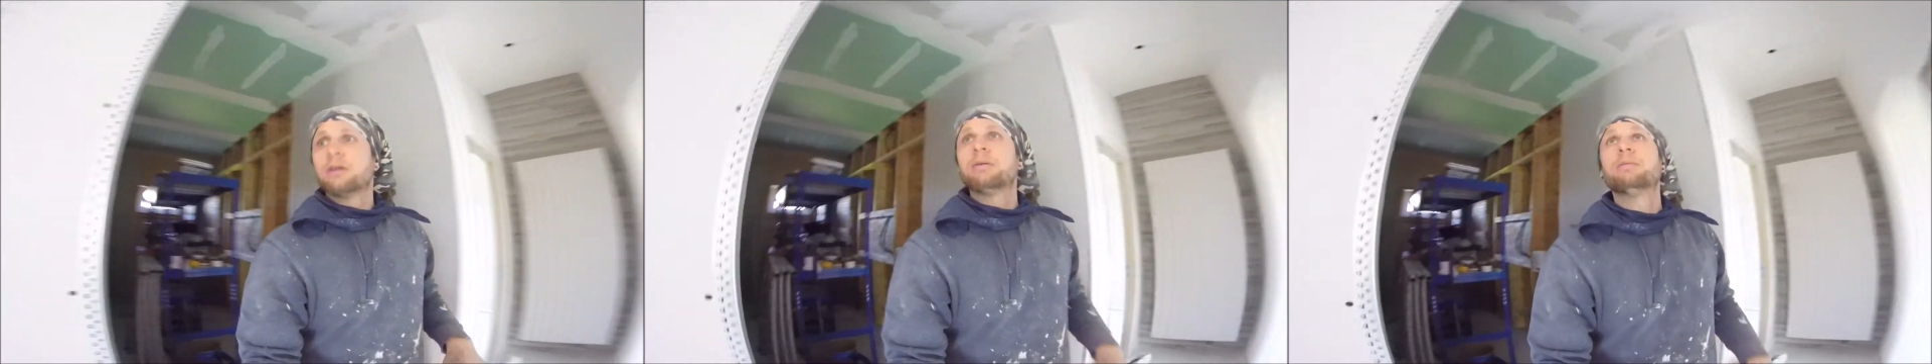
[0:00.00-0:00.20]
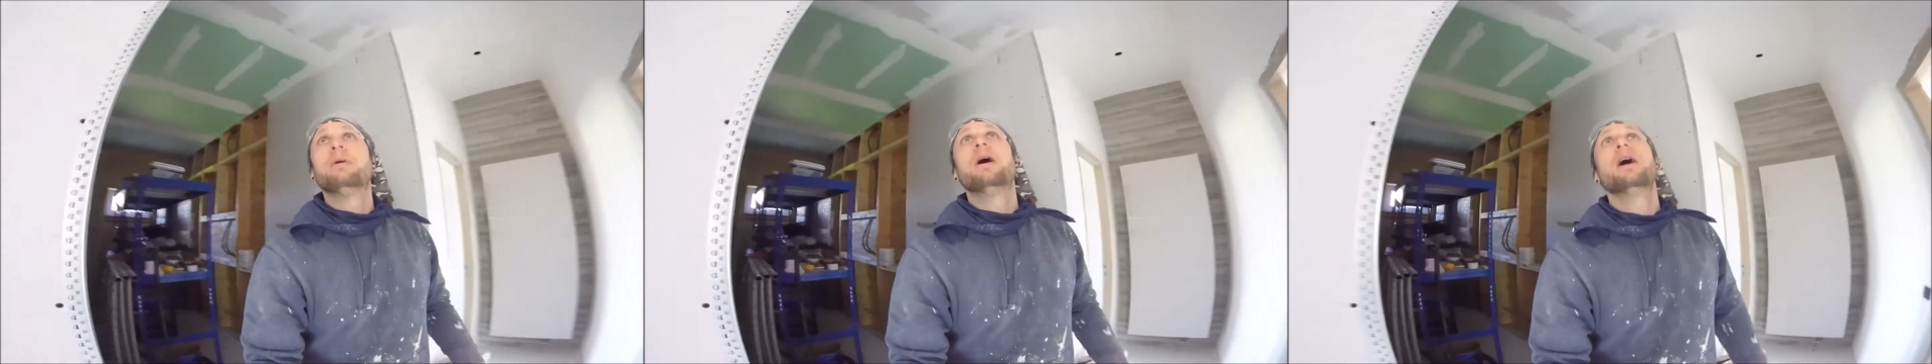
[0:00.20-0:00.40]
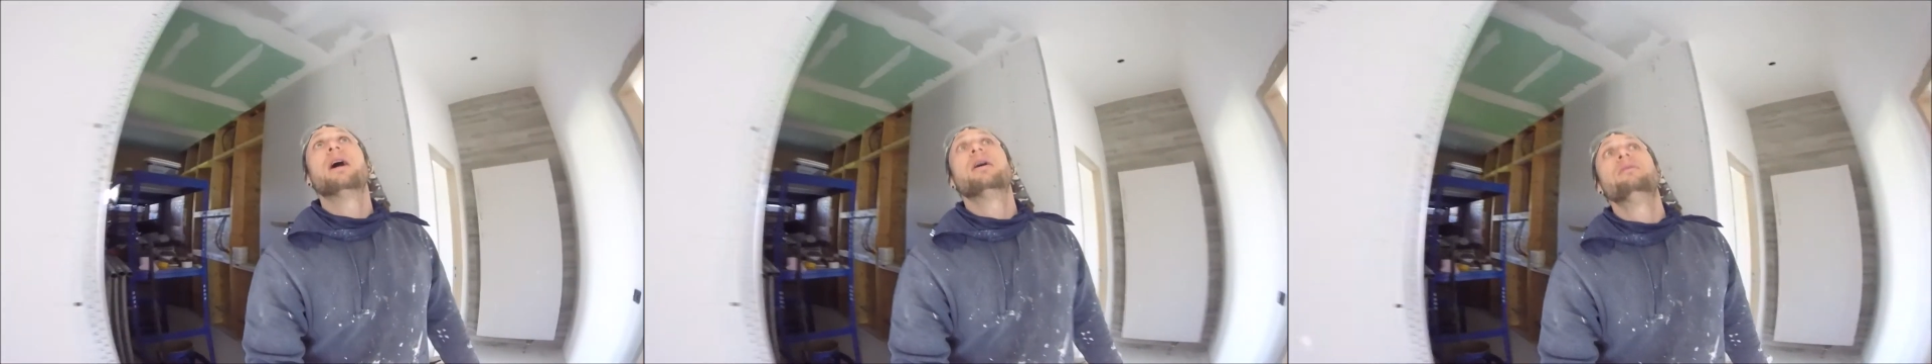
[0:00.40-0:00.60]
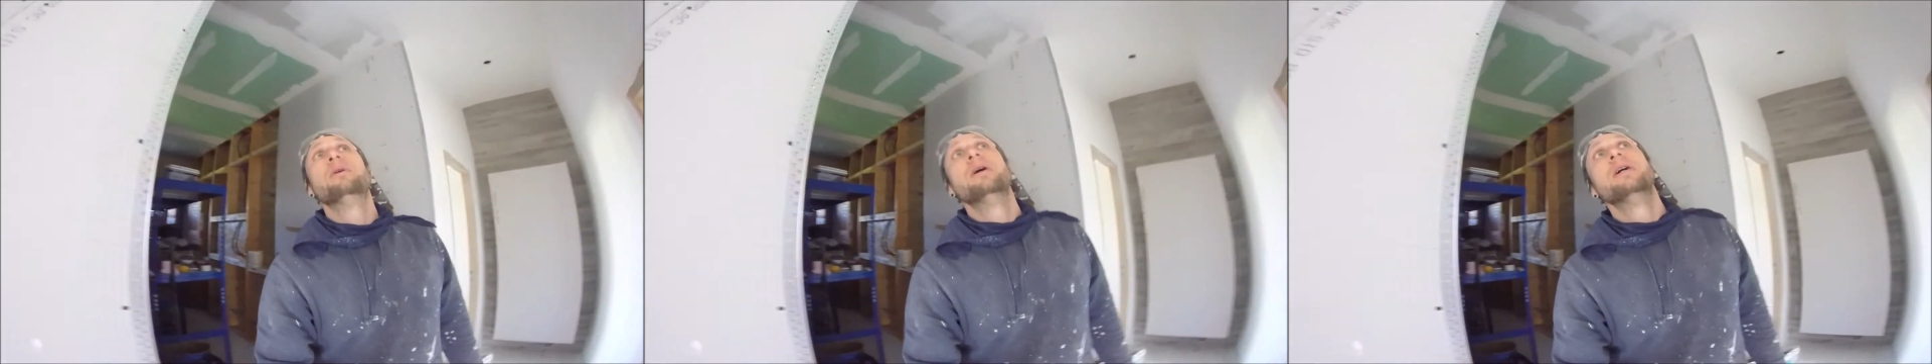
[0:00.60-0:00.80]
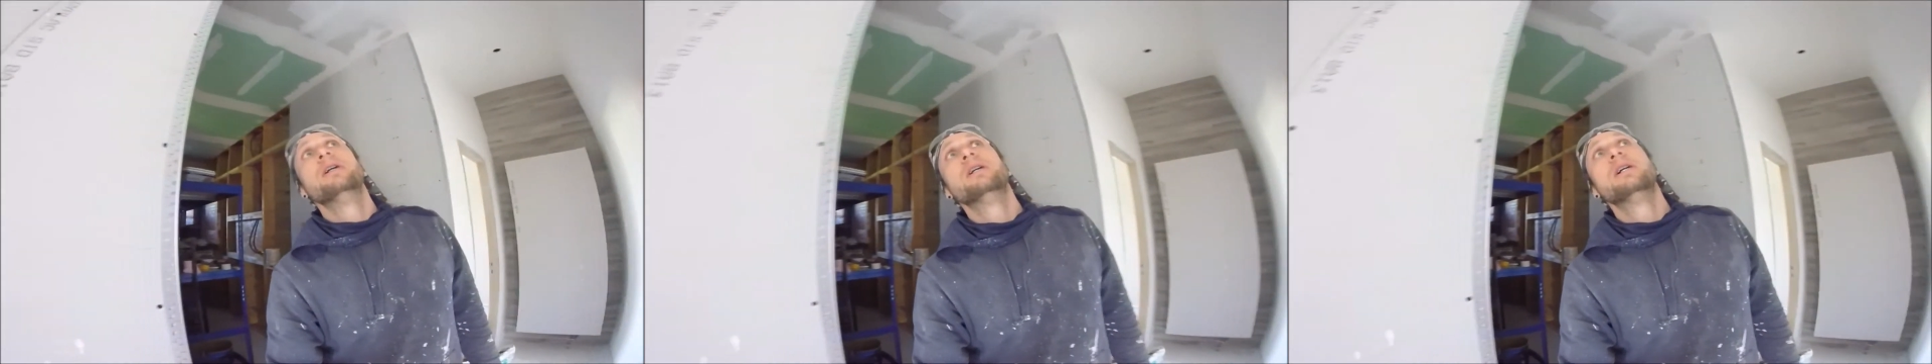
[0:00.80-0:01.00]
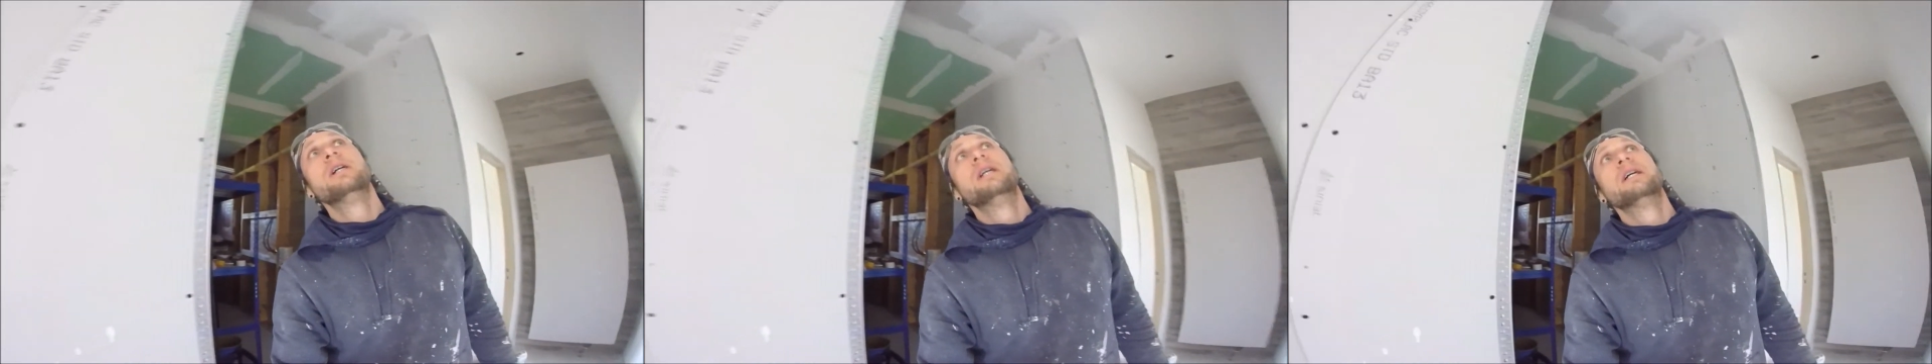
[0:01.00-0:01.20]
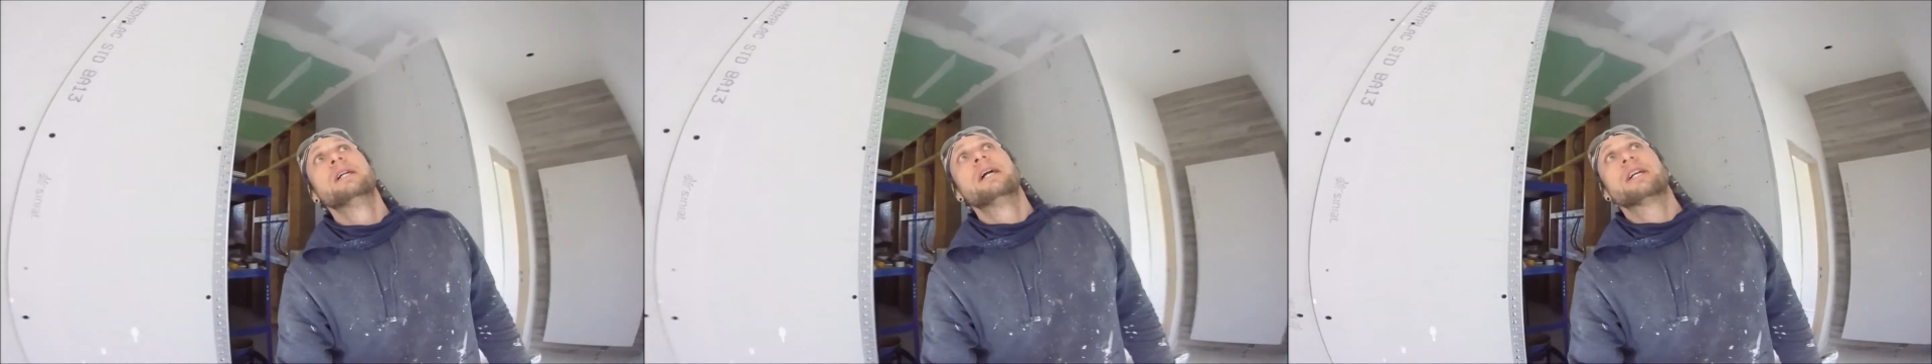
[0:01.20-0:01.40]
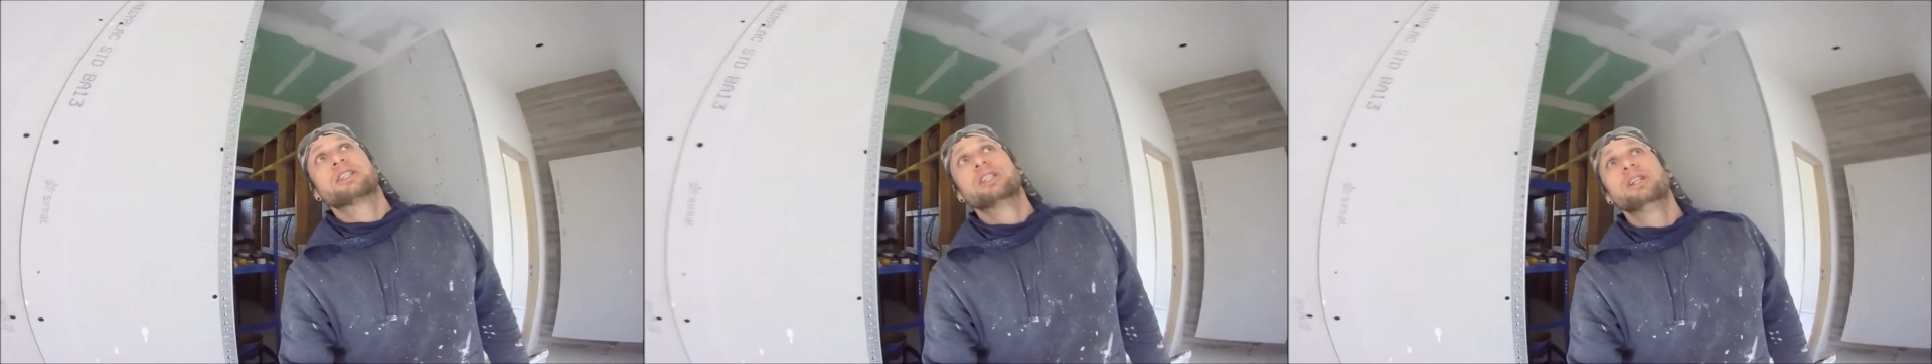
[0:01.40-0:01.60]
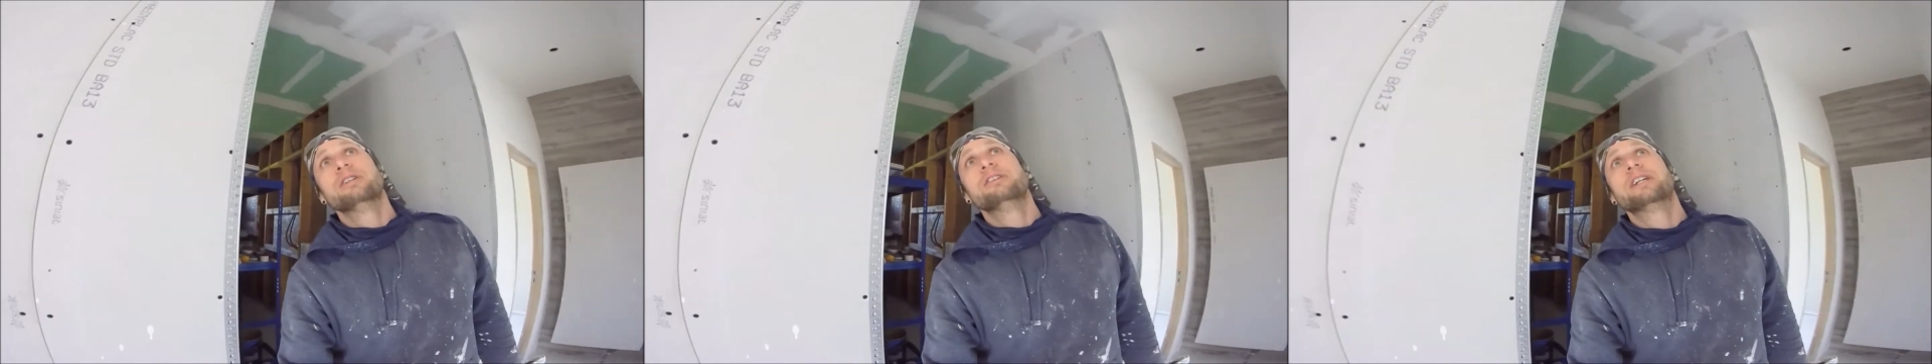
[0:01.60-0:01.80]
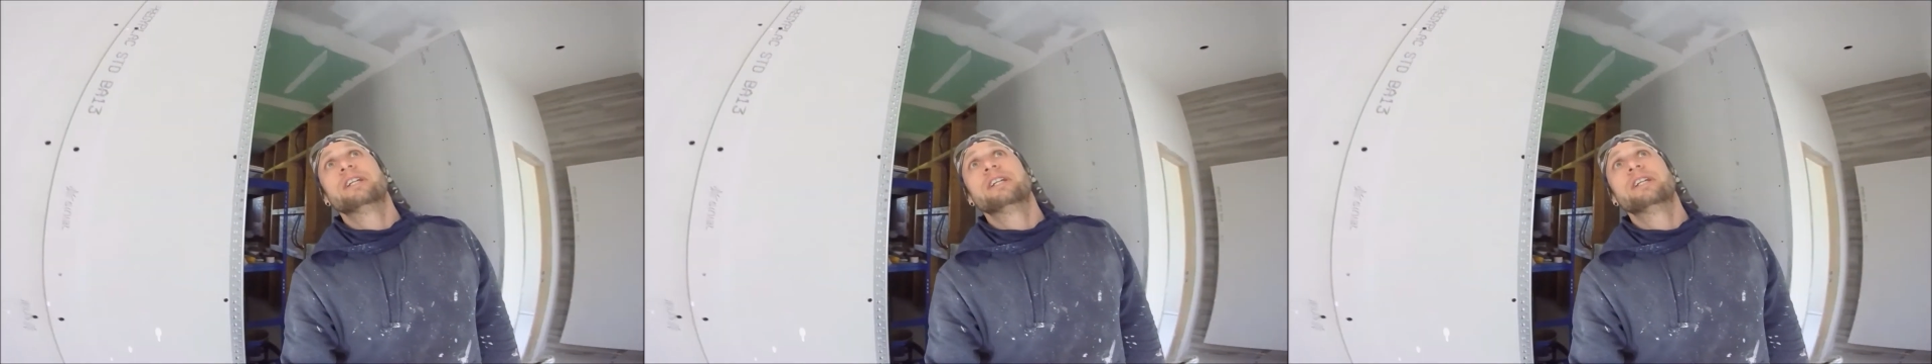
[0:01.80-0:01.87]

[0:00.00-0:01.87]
But that's going to look really